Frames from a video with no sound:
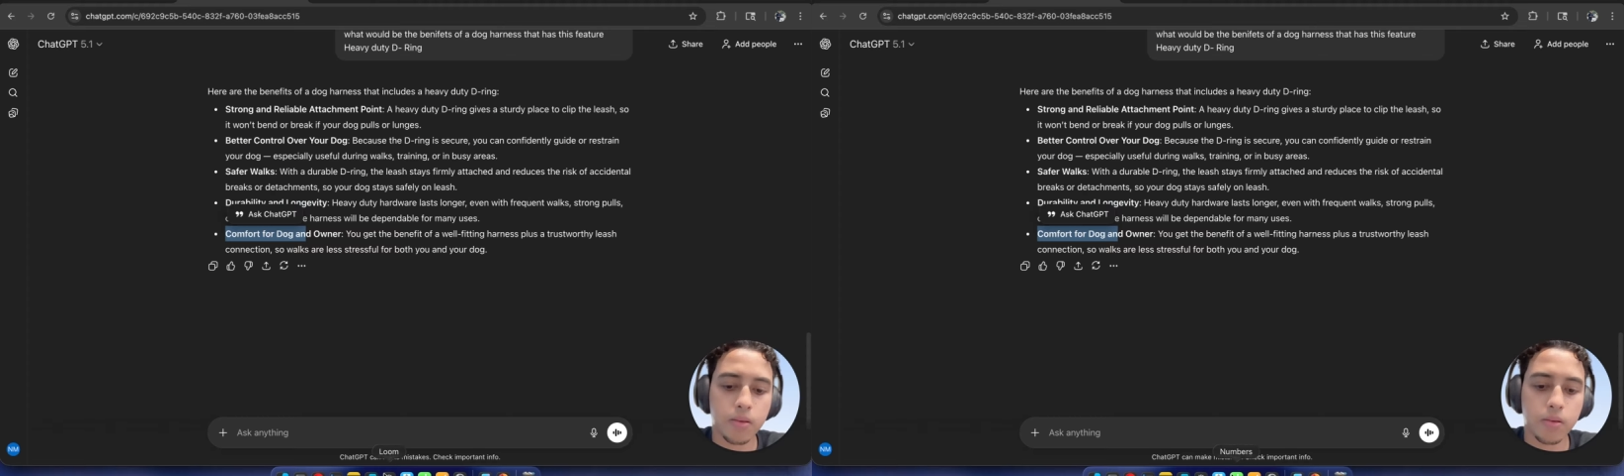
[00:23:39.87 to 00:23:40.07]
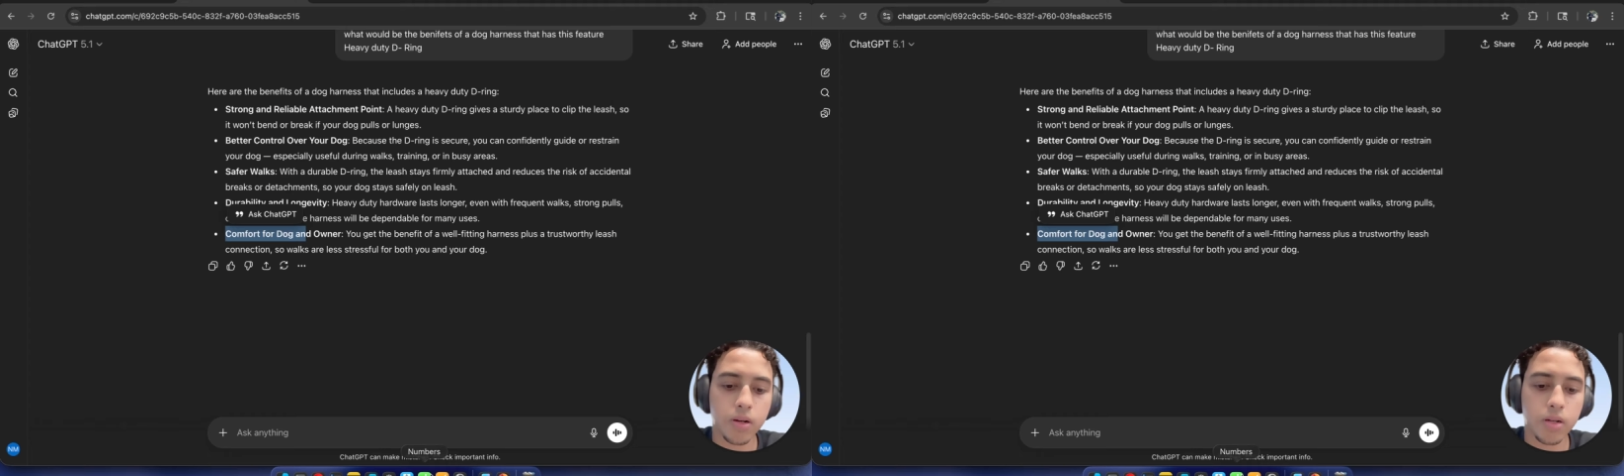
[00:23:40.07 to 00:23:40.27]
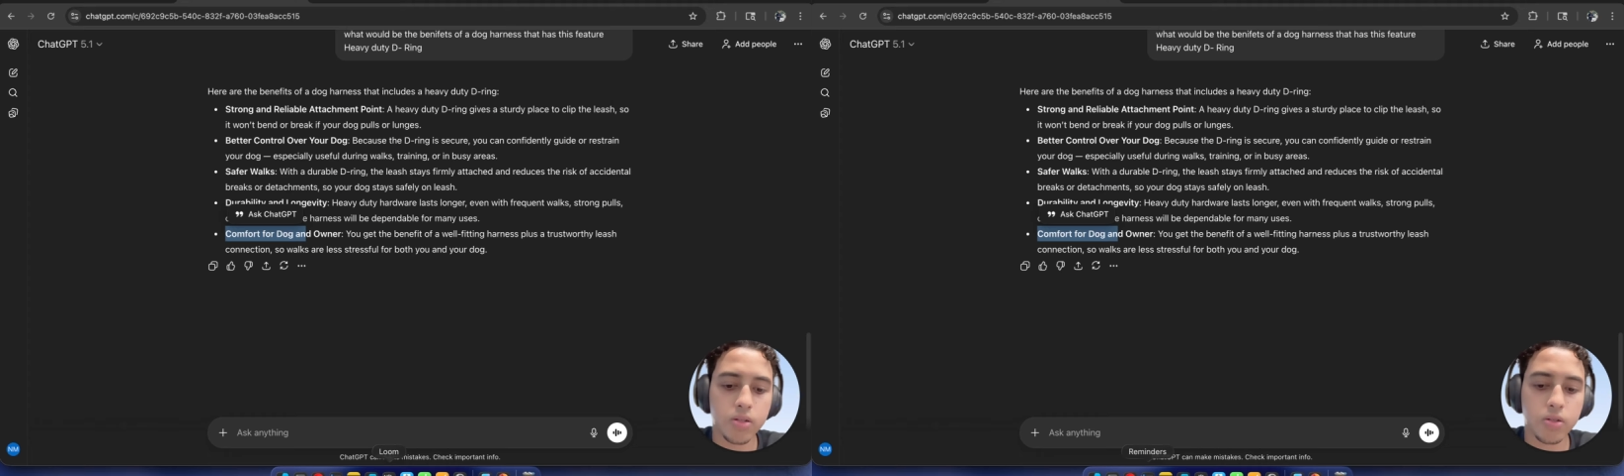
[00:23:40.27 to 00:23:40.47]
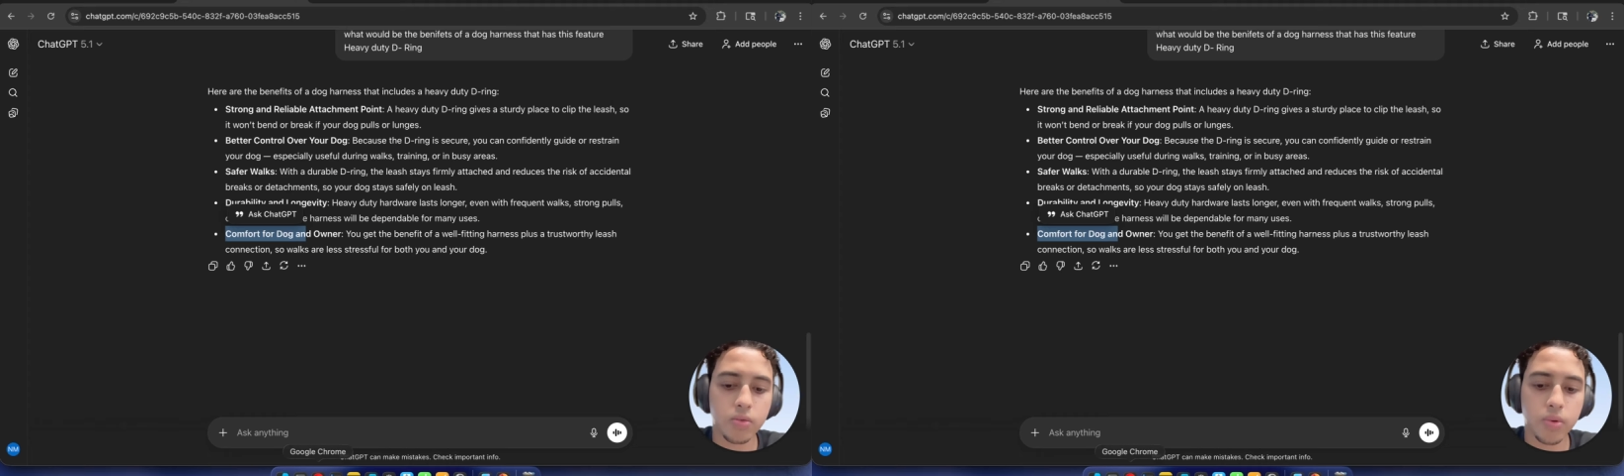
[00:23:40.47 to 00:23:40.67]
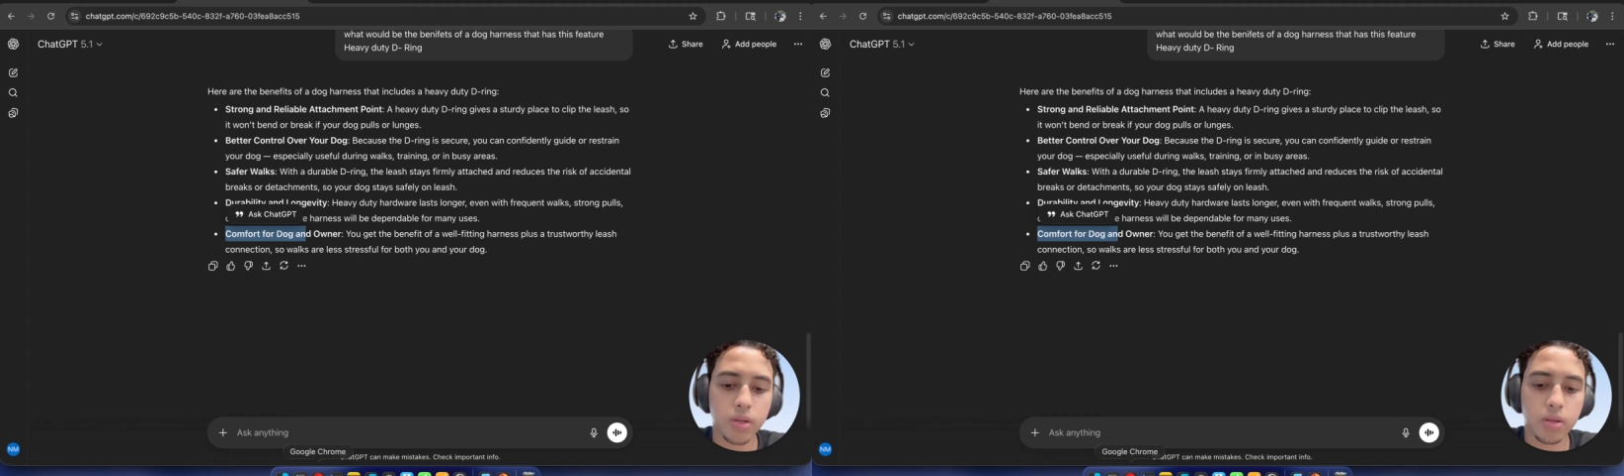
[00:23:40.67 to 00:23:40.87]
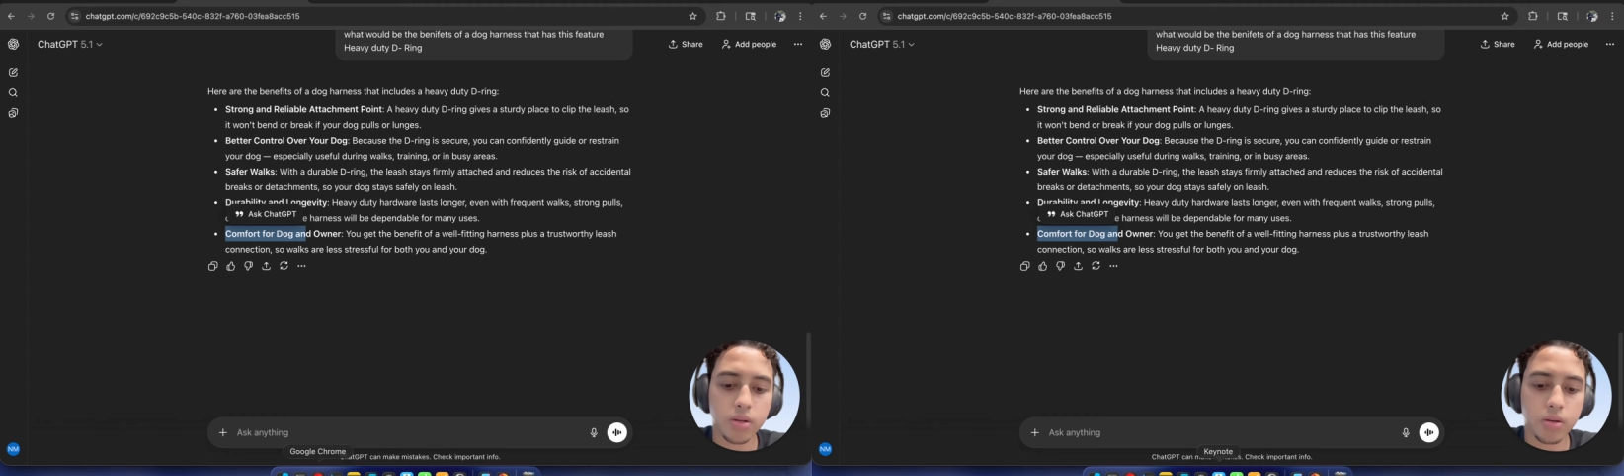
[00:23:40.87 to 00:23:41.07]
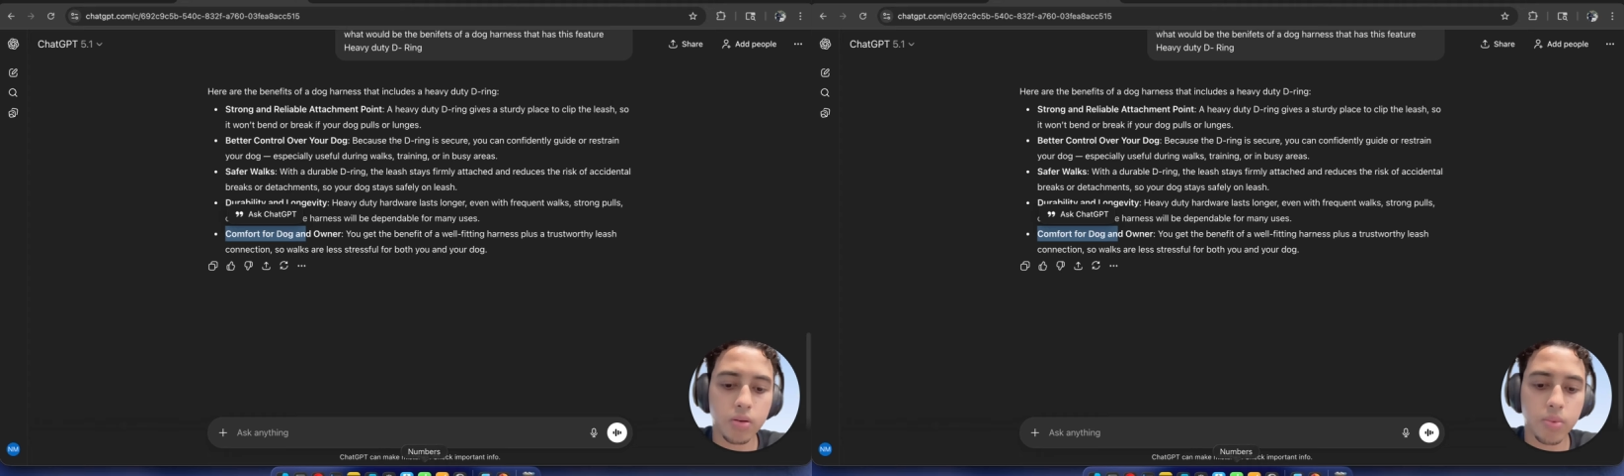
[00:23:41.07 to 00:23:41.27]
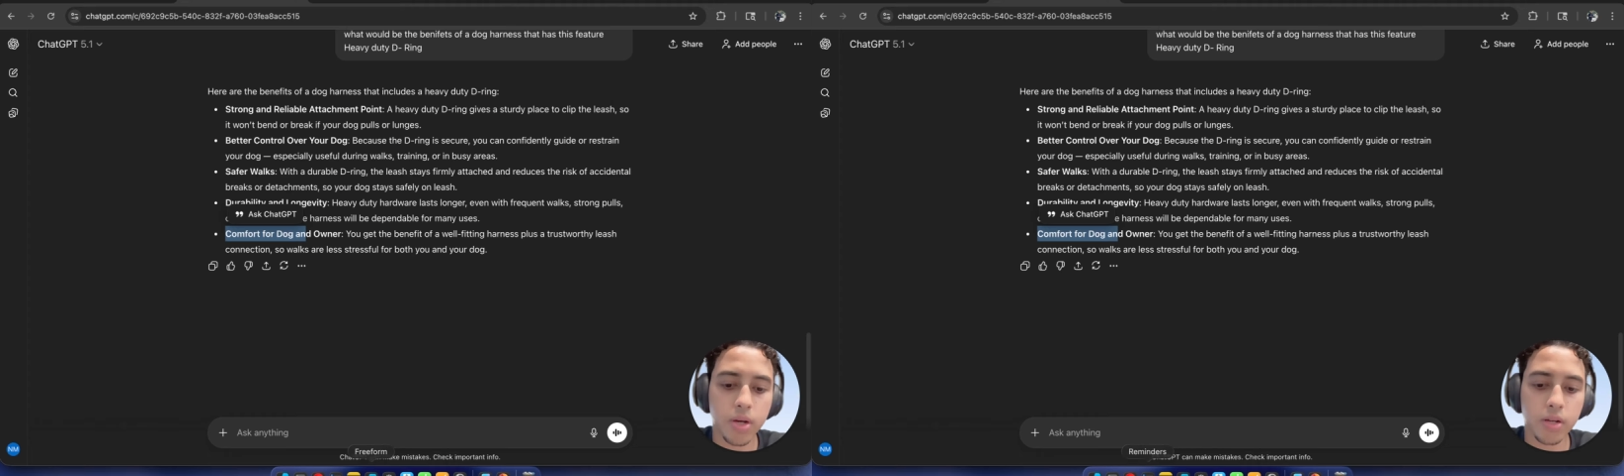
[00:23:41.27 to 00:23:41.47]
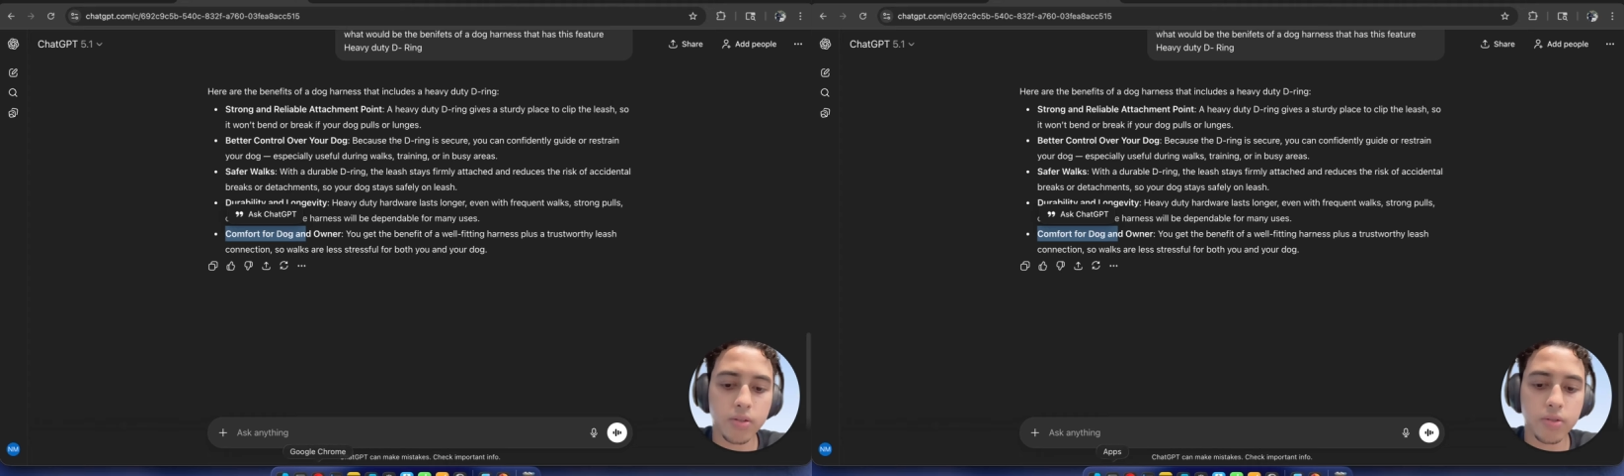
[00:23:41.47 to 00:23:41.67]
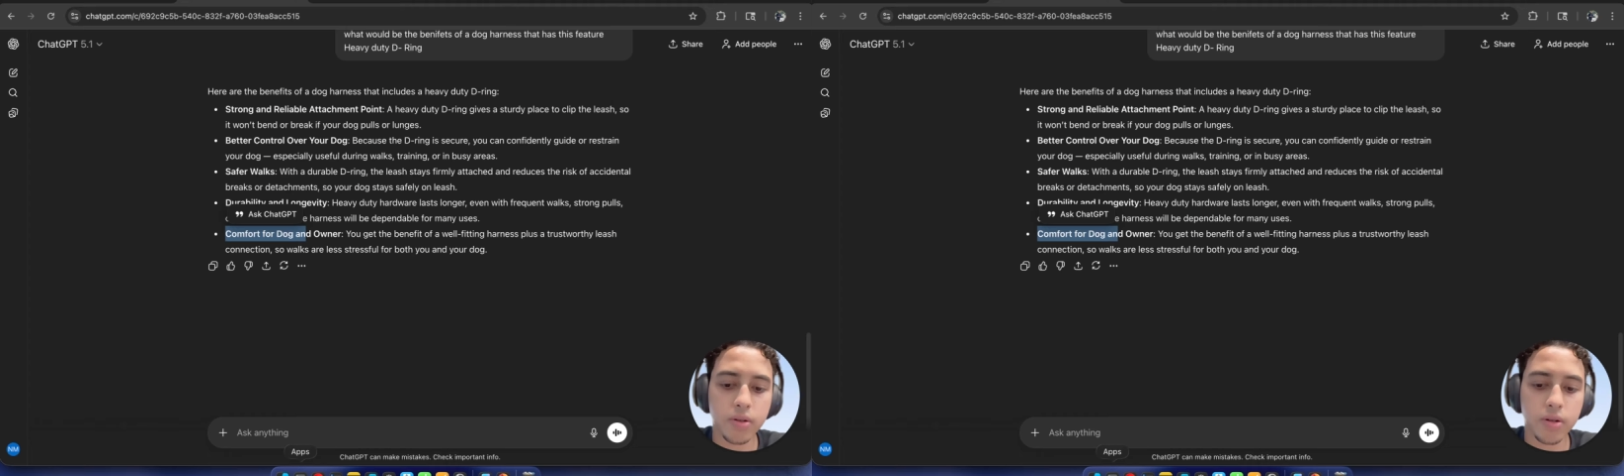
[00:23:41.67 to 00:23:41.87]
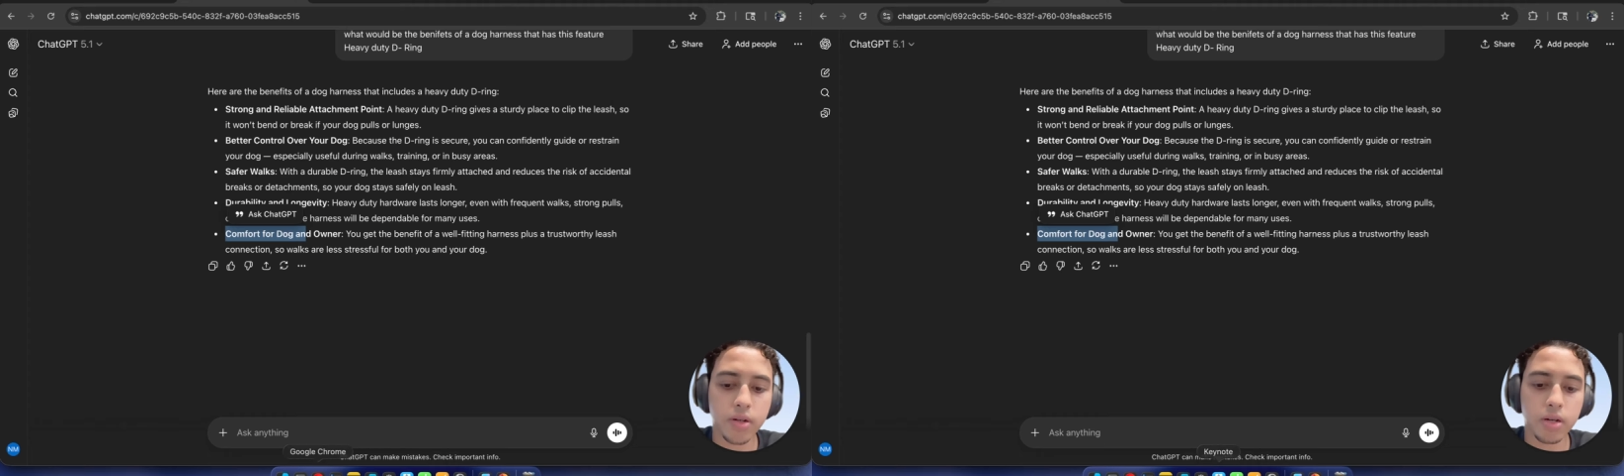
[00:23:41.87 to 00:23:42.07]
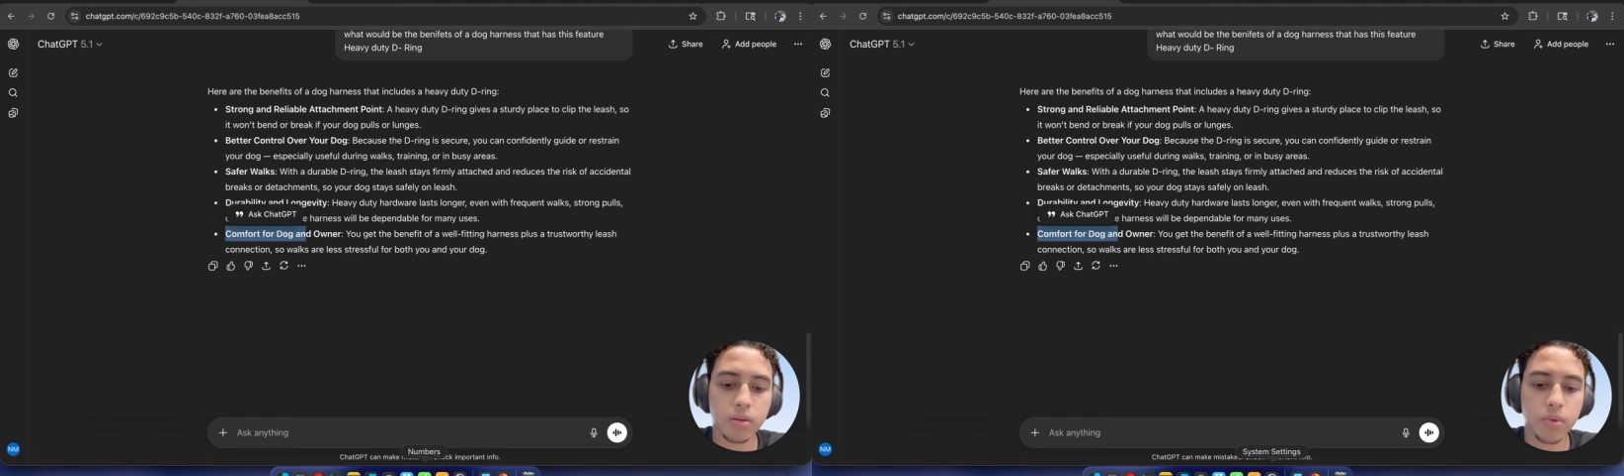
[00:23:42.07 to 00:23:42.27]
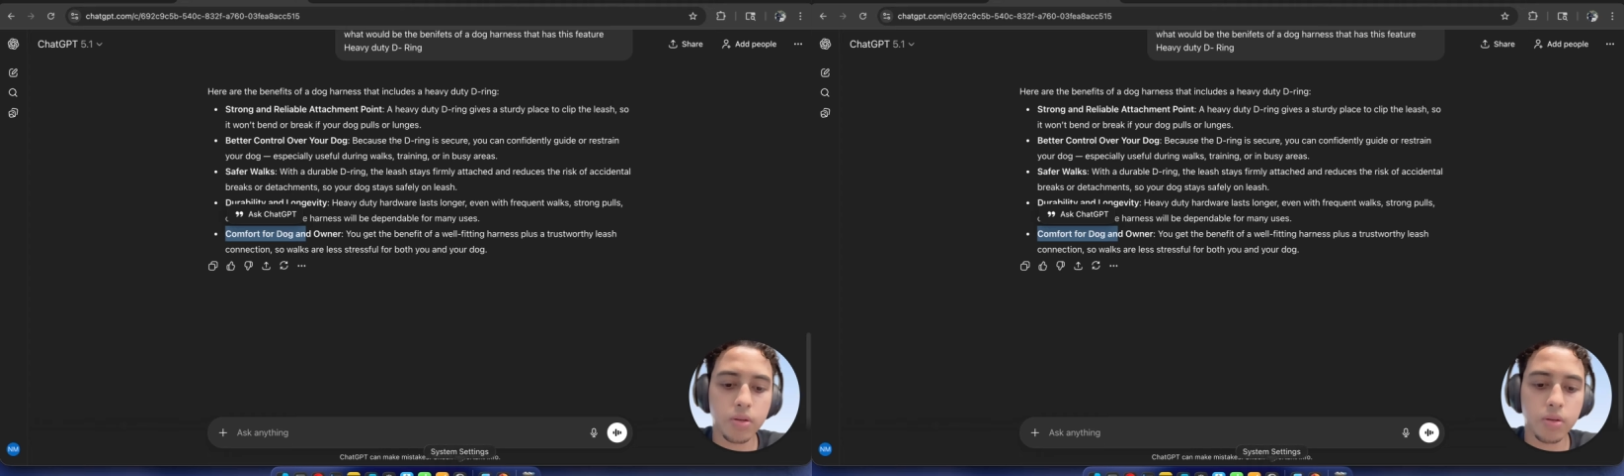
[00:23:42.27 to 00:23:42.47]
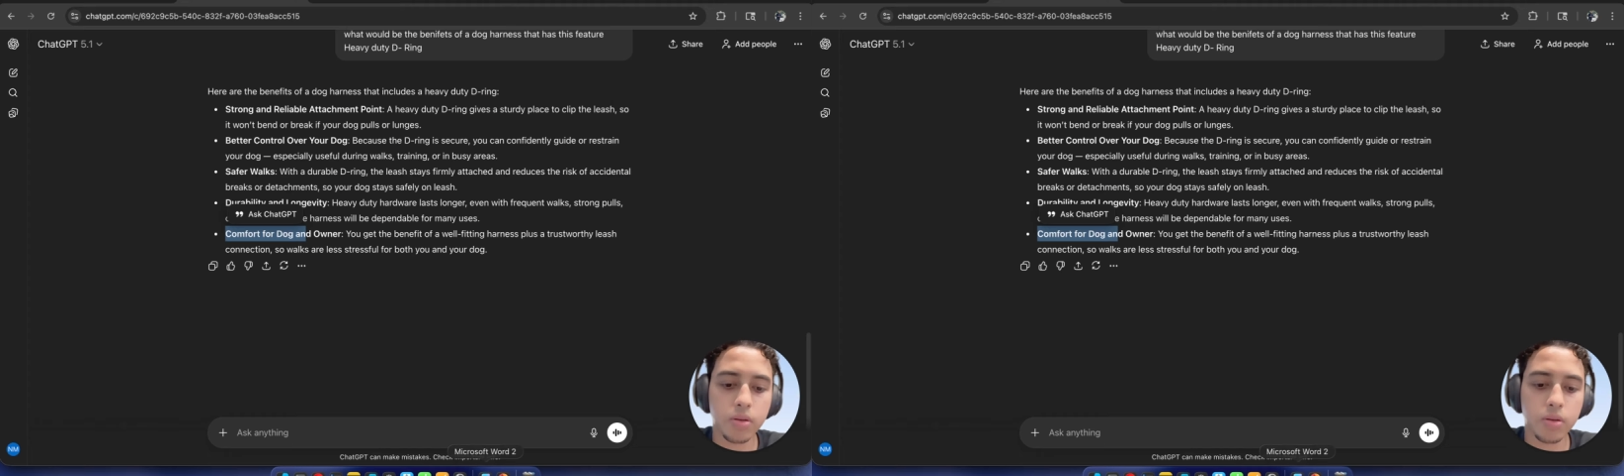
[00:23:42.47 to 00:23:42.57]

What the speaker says: All right, so we can go back to our document.